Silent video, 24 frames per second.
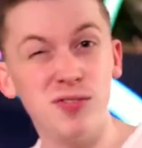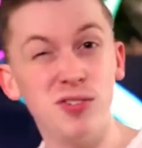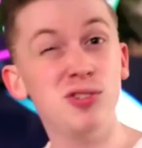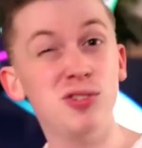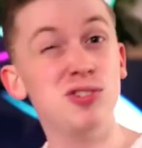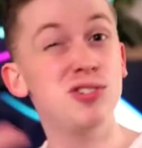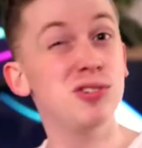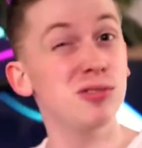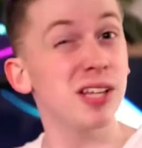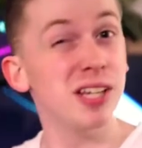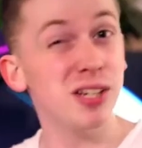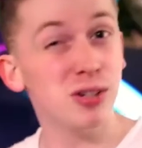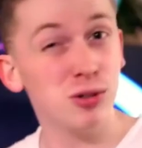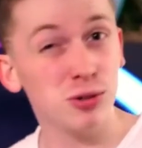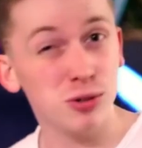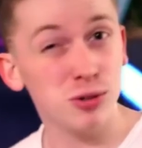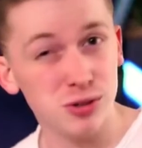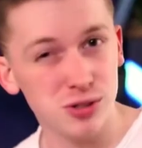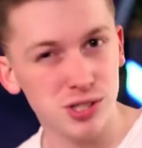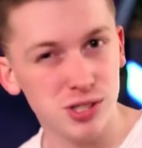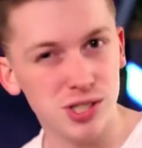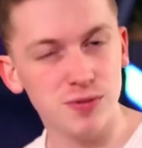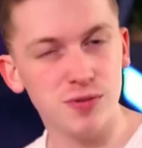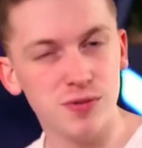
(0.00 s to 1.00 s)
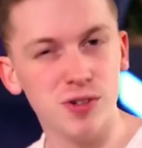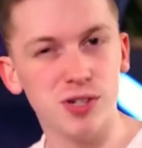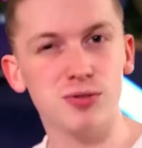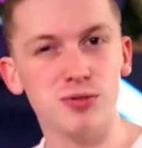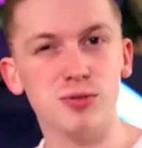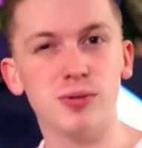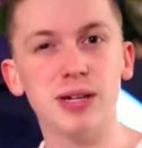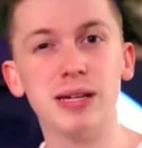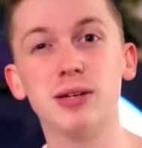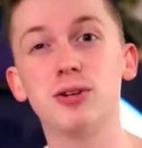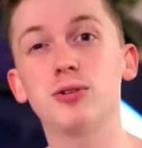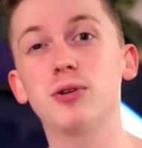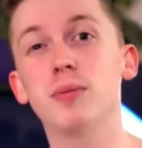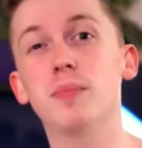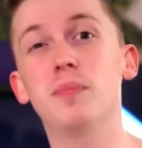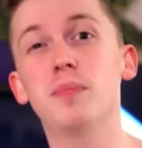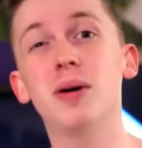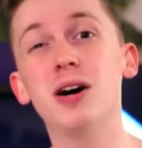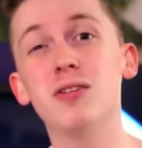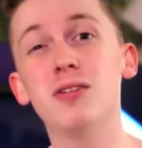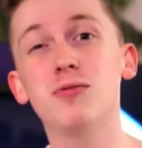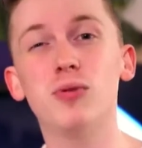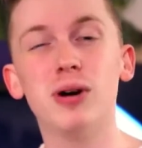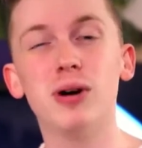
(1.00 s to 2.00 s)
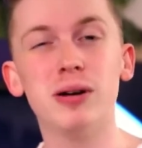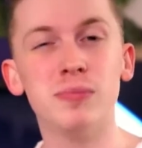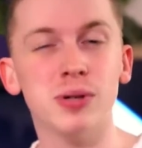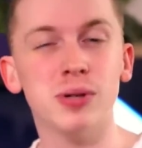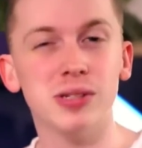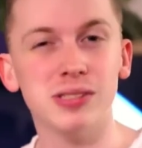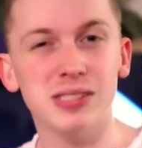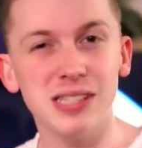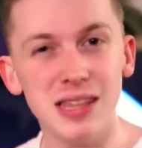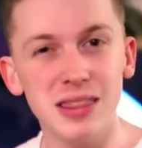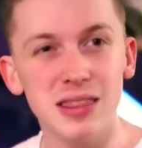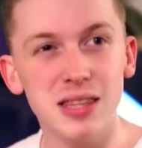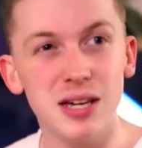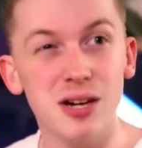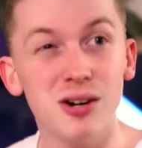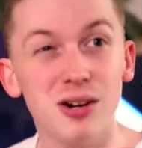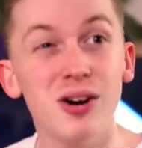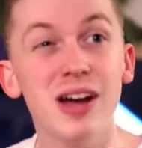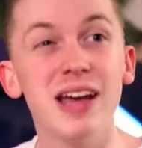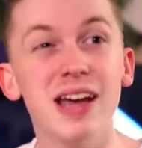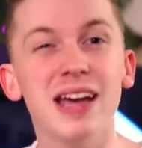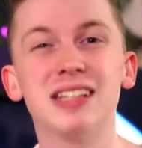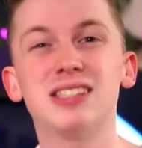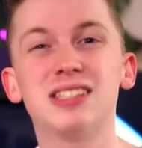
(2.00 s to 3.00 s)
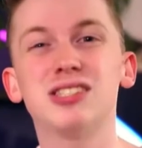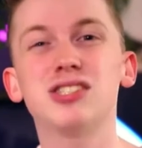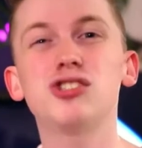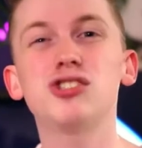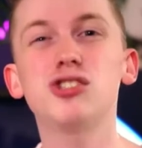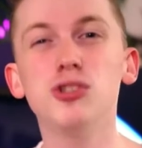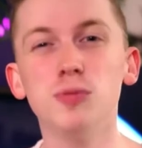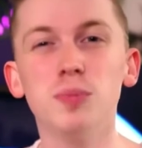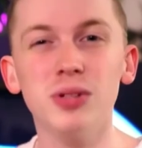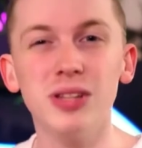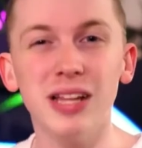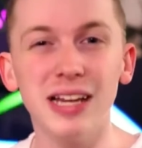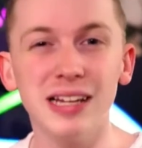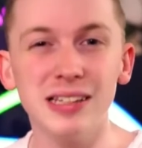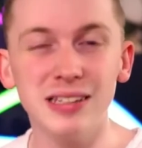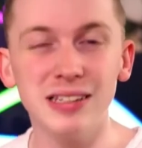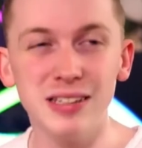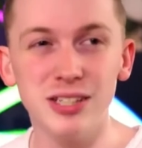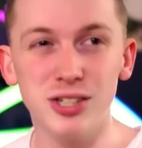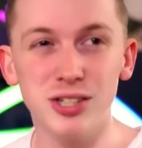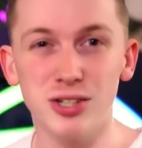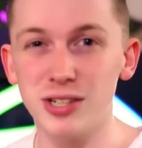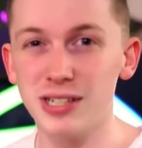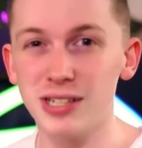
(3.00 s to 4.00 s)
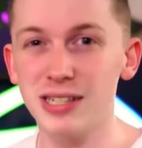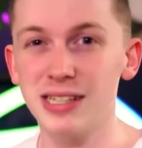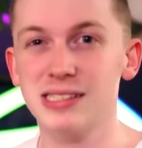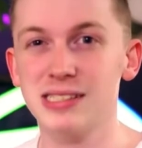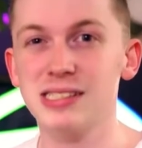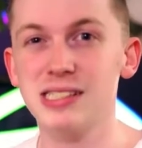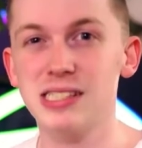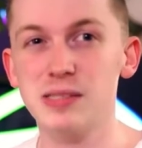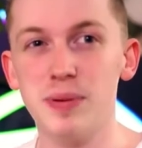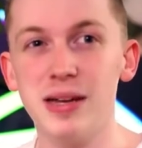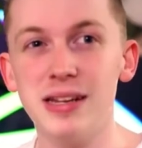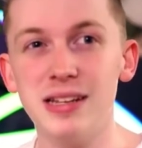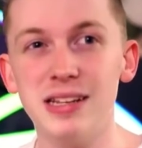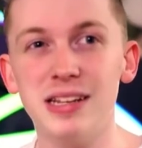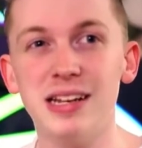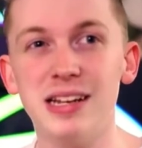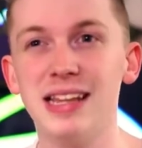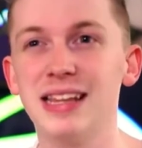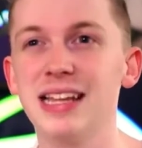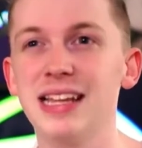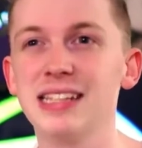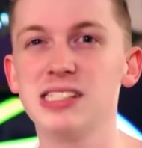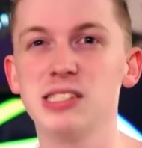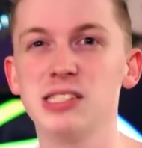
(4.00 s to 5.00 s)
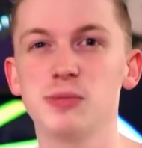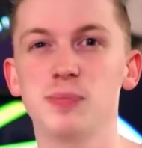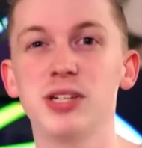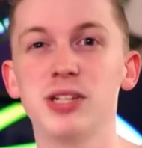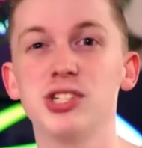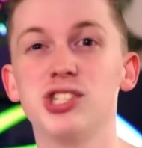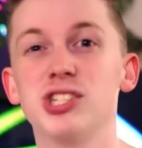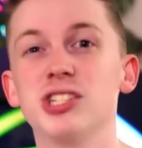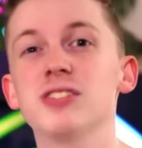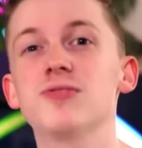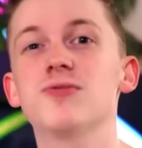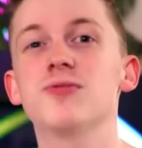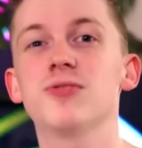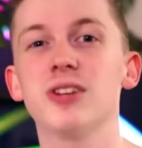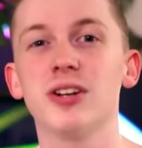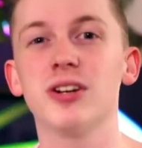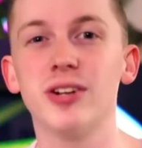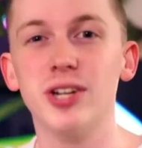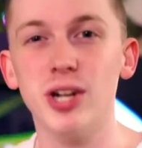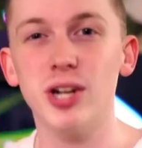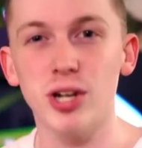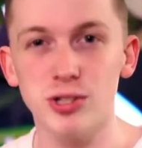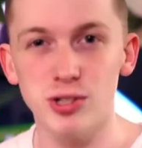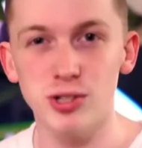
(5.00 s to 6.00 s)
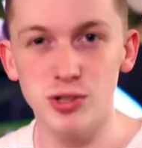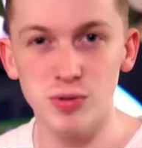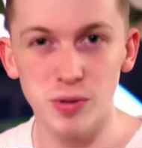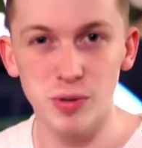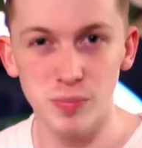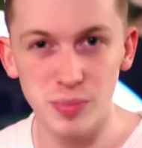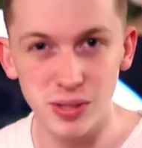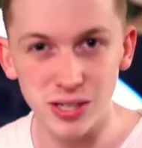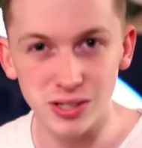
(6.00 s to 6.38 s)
If you do let your order defect rate go above 1% though, it's super likely that you're gonna get suspended, and that suspension is very hard to